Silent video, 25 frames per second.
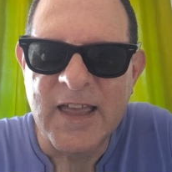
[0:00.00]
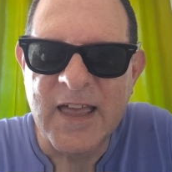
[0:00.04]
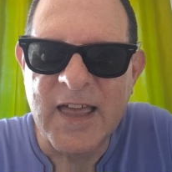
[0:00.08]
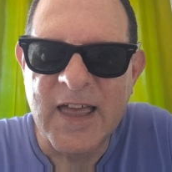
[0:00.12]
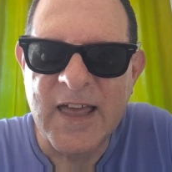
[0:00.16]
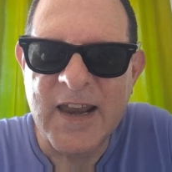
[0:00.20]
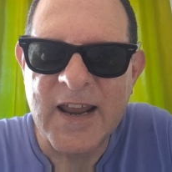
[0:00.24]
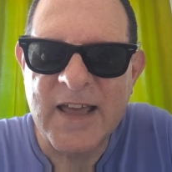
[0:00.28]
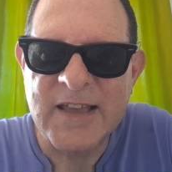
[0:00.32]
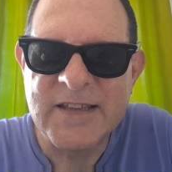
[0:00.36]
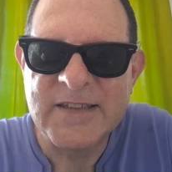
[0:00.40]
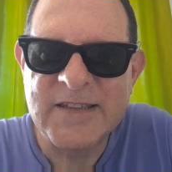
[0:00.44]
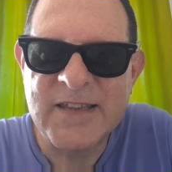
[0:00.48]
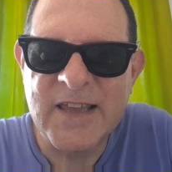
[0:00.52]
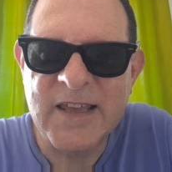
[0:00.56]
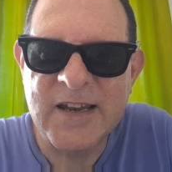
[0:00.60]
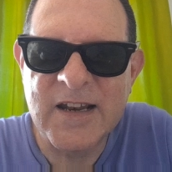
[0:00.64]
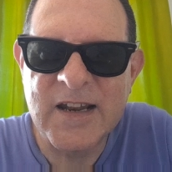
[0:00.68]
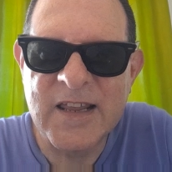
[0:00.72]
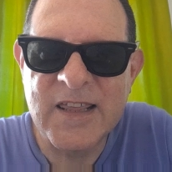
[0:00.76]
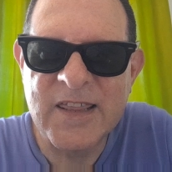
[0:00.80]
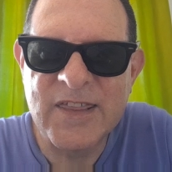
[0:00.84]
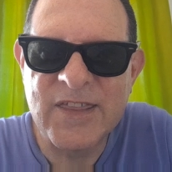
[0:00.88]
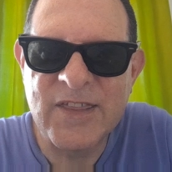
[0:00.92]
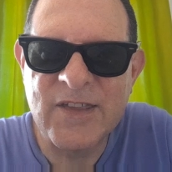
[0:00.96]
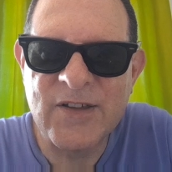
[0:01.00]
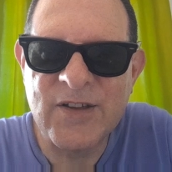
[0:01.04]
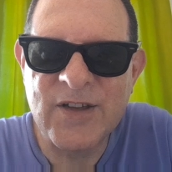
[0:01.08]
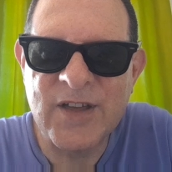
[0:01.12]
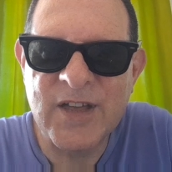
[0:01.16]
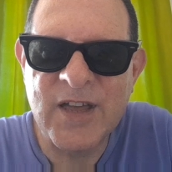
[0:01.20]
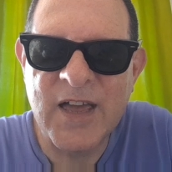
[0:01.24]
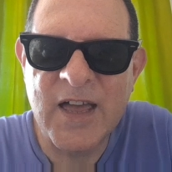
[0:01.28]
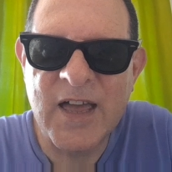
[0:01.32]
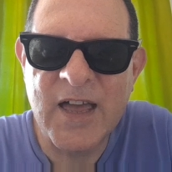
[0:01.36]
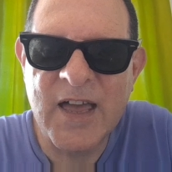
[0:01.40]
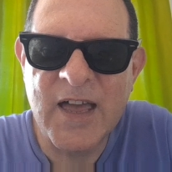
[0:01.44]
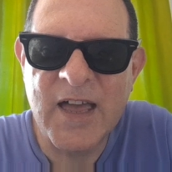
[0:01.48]
and I suddenly
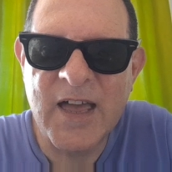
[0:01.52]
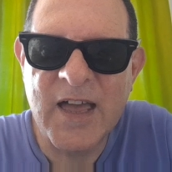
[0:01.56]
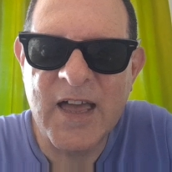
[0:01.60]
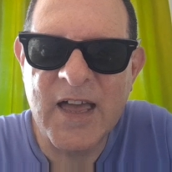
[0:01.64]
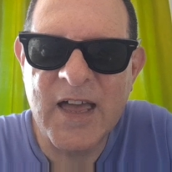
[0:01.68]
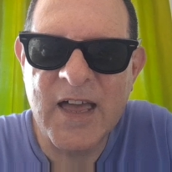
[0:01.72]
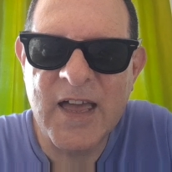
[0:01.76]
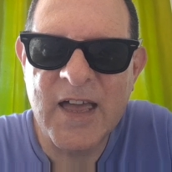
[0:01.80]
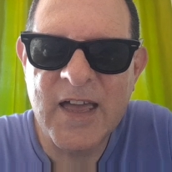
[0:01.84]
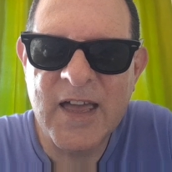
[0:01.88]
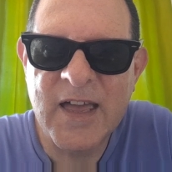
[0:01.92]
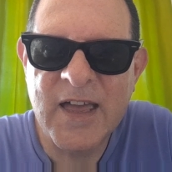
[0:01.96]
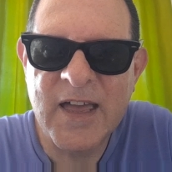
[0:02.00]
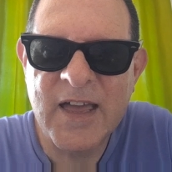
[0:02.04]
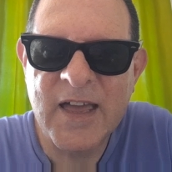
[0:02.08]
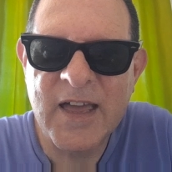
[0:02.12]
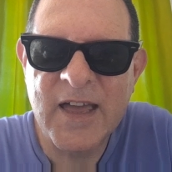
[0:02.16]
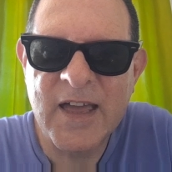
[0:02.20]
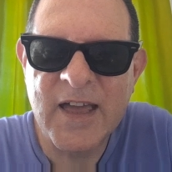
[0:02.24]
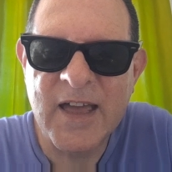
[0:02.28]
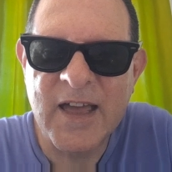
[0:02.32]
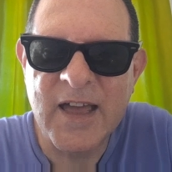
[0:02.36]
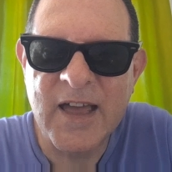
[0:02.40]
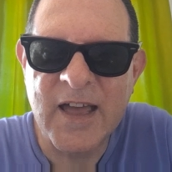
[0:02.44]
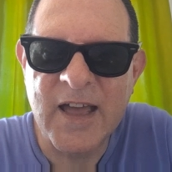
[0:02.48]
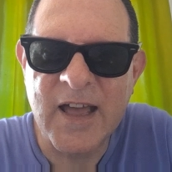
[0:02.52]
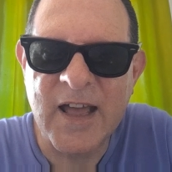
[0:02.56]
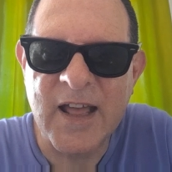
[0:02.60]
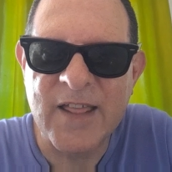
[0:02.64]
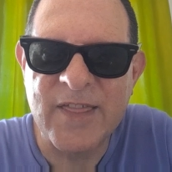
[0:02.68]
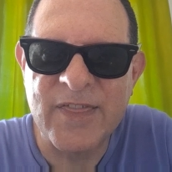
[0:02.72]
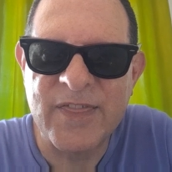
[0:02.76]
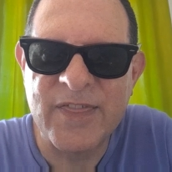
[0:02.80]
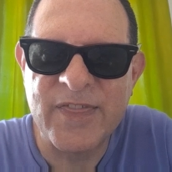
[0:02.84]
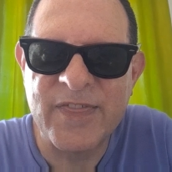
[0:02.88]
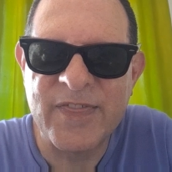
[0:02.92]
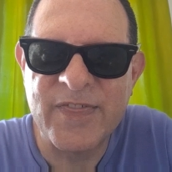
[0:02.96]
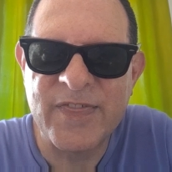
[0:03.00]
thought, I
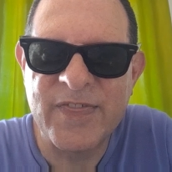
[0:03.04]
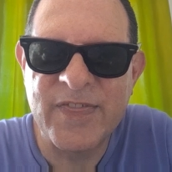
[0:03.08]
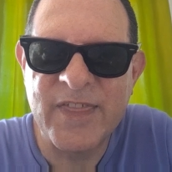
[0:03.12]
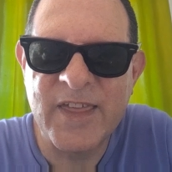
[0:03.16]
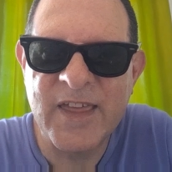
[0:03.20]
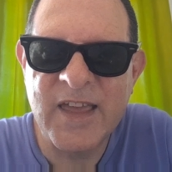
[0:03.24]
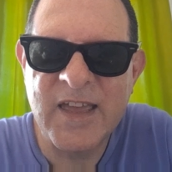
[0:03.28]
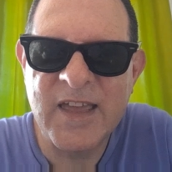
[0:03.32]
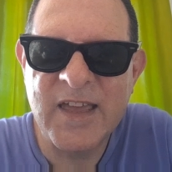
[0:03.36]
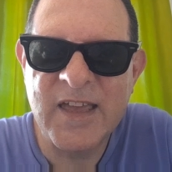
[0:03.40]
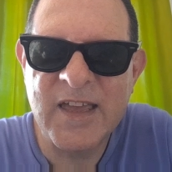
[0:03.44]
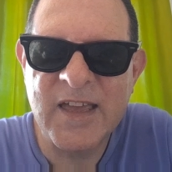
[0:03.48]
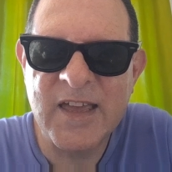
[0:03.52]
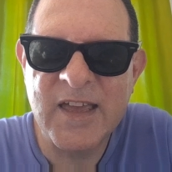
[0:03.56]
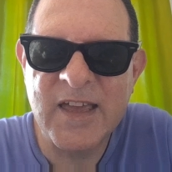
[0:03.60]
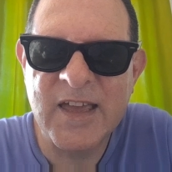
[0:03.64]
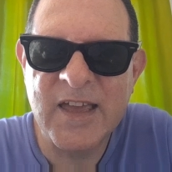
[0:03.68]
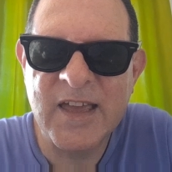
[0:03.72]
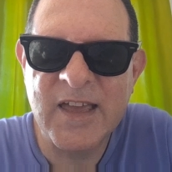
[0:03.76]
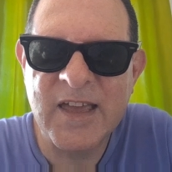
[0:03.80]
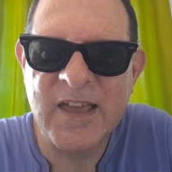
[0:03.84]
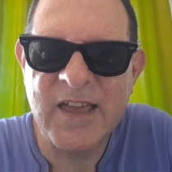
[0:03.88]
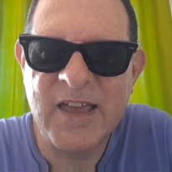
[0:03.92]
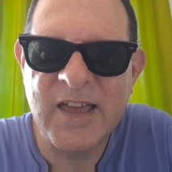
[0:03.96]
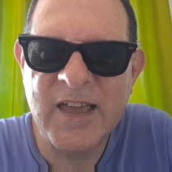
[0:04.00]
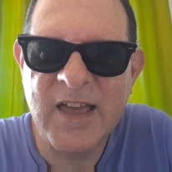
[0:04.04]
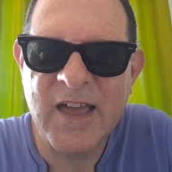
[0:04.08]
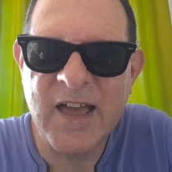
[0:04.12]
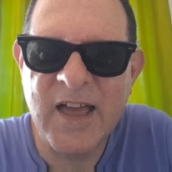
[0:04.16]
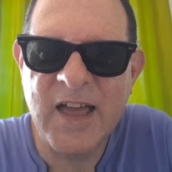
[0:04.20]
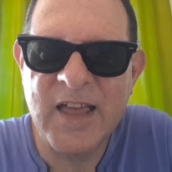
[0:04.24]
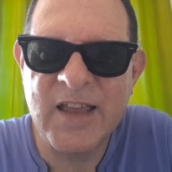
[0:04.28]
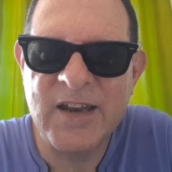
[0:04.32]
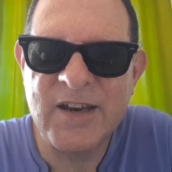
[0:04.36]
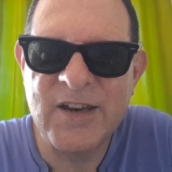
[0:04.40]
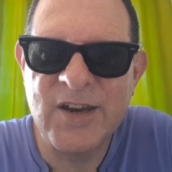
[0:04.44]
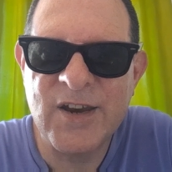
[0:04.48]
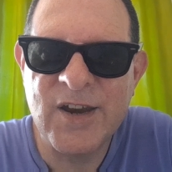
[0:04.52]
think
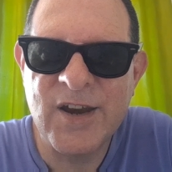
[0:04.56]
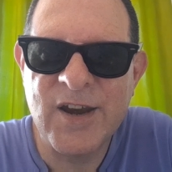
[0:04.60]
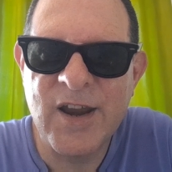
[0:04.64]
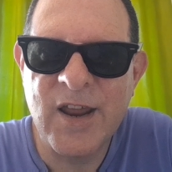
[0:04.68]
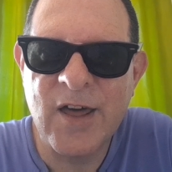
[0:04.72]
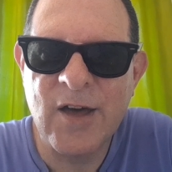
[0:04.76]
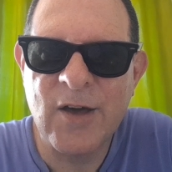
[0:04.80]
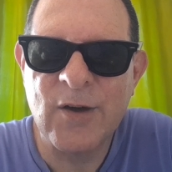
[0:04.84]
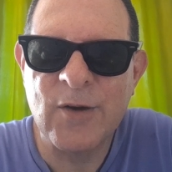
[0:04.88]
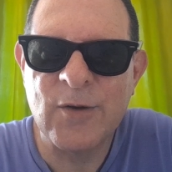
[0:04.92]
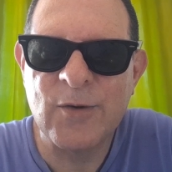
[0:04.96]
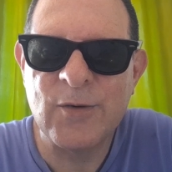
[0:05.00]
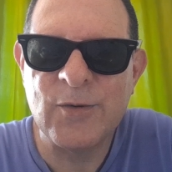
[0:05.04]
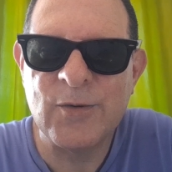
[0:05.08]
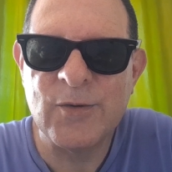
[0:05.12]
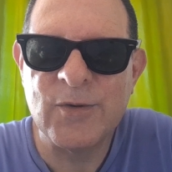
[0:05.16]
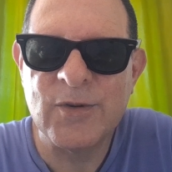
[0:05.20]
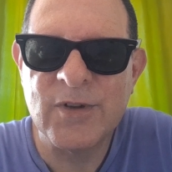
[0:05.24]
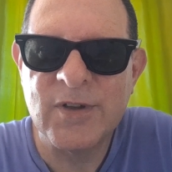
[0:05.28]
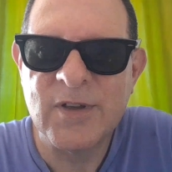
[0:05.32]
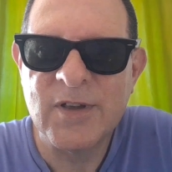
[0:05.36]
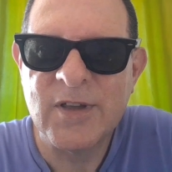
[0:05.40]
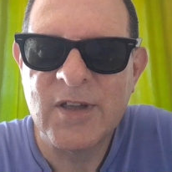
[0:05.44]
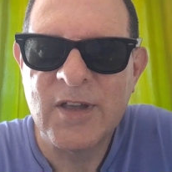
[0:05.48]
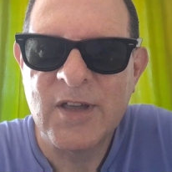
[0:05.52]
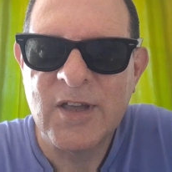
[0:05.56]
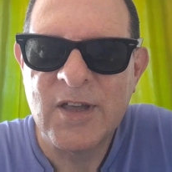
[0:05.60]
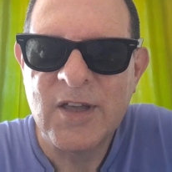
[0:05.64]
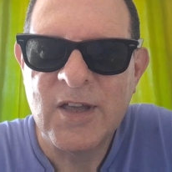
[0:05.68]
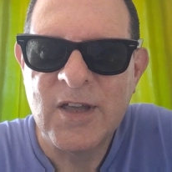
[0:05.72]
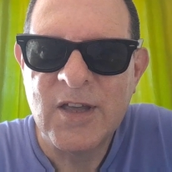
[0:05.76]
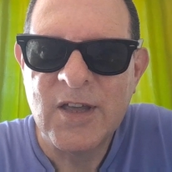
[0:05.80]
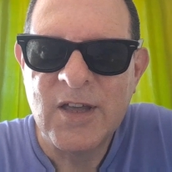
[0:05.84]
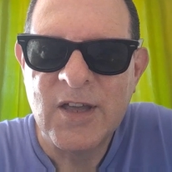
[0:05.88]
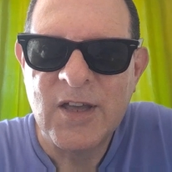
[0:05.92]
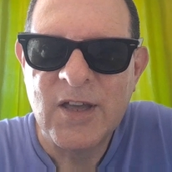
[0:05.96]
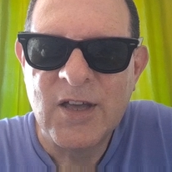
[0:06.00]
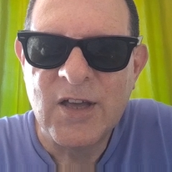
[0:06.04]
I know
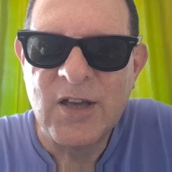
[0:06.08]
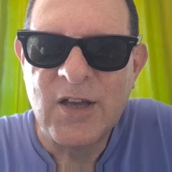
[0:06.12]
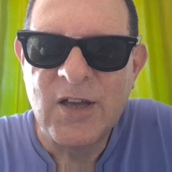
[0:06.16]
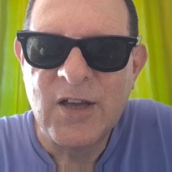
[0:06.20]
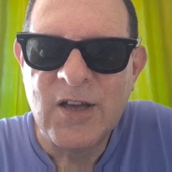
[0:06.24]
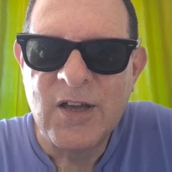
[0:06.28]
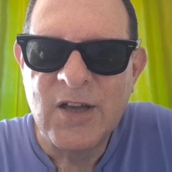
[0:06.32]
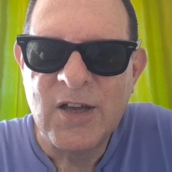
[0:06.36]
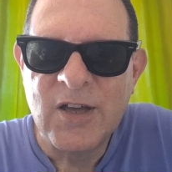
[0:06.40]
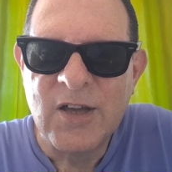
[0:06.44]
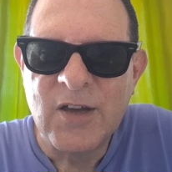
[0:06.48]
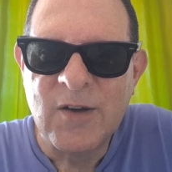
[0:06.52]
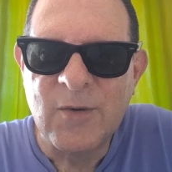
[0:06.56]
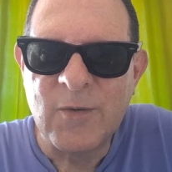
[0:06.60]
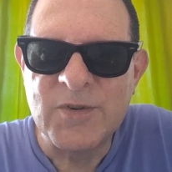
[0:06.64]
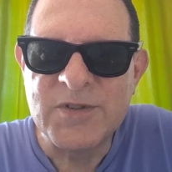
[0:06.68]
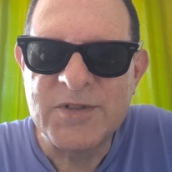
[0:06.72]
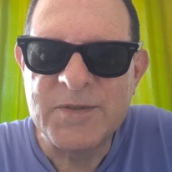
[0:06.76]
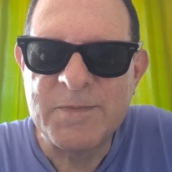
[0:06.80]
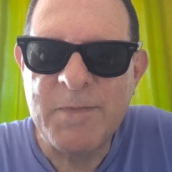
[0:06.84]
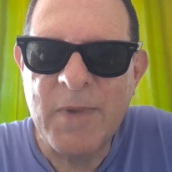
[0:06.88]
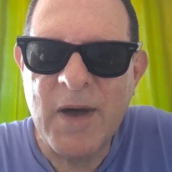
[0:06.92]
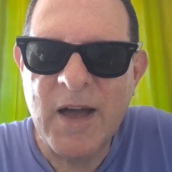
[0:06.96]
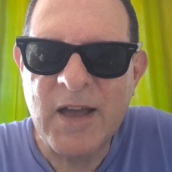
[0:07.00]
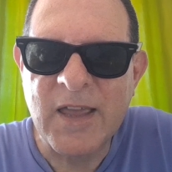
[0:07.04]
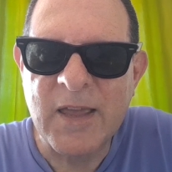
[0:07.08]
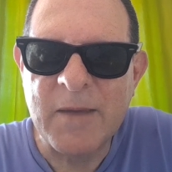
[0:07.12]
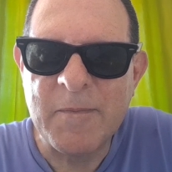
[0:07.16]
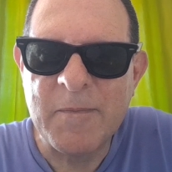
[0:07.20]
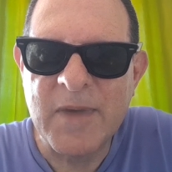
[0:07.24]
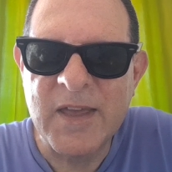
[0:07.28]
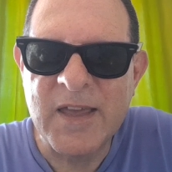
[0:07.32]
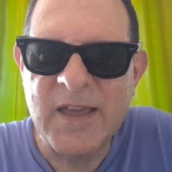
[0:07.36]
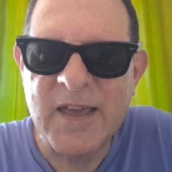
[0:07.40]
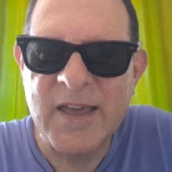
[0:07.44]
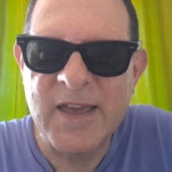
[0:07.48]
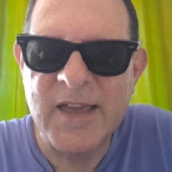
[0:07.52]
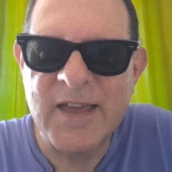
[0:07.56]
what's bugging
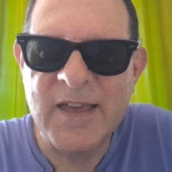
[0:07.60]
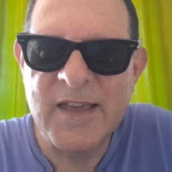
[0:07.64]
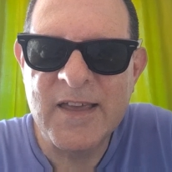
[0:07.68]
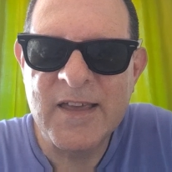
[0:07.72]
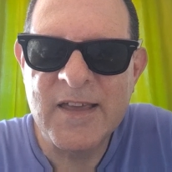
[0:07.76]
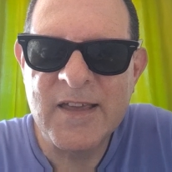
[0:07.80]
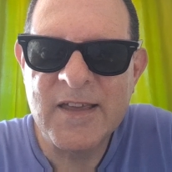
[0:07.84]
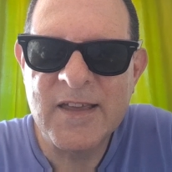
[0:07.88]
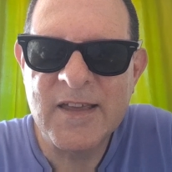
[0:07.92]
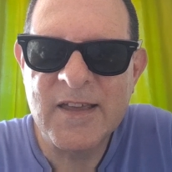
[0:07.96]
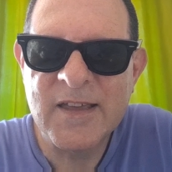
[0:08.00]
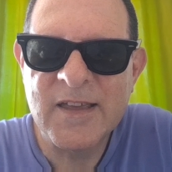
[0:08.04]
me here.